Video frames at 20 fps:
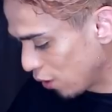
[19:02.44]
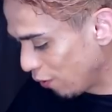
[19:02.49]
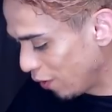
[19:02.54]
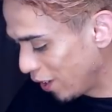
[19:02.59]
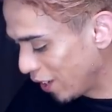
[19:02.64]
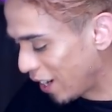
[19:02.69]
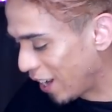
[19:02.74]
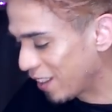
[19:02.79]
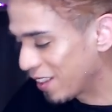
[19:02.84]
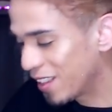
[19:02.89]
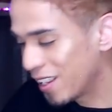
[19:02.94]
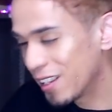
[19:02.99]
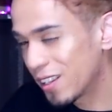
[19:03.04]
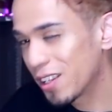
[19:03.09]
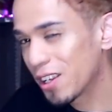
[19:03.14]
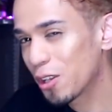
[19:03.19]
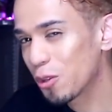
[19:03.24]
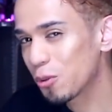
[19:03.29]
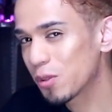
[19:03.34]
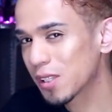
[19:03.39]
of it, I think
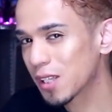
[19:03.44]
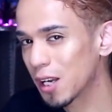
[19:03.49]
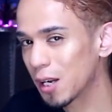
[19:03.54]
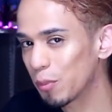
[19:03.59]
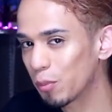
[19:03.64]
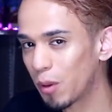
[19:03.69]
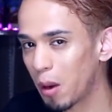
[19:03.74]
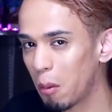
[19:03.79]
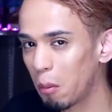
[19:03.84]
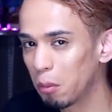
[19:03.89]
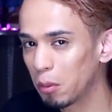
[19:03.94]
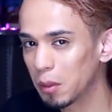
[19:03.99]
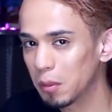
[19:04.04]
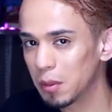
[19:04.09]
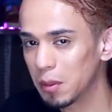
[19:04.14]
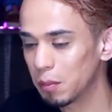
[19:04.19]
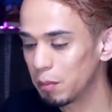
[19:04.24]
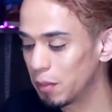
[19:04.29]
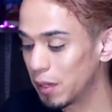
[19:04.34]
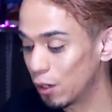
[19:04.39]
the other one's gonna
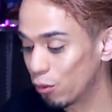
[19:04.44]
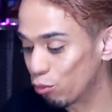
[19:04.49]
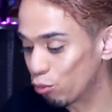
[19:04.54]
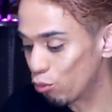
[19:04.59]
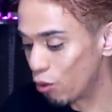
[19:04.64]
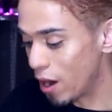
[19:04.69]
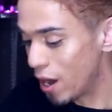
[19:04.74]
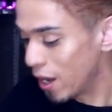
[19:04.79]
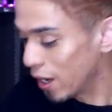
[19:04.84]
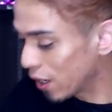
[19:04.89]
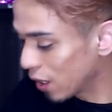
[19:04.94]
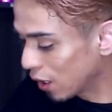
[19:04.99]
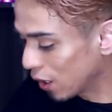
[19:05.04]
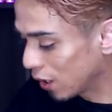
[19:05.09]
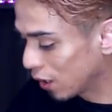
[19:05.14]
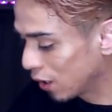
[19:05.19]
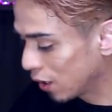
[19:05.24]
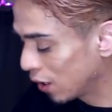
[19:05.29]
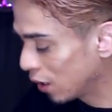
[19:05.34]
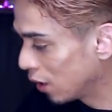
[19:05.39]
probably be red
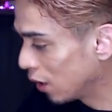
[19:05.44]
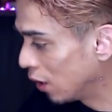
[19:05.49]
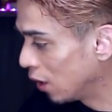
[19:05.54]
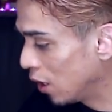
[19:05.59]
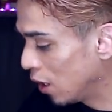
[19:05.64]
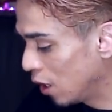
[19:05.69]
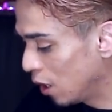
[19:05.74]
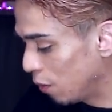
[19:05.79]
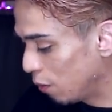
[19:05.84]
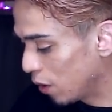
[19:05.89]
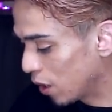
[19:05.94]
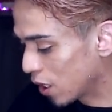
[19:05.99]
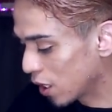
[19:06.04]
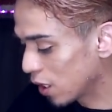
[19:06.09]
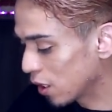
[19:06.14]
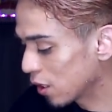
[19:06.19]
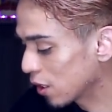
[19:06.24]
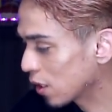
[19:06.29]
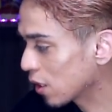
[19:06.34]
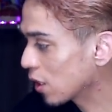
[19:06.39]

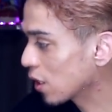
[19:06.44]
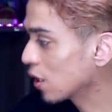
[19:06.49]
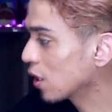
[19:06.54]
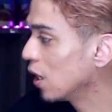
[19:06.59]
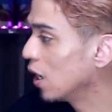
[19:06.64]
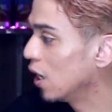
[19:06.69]
because,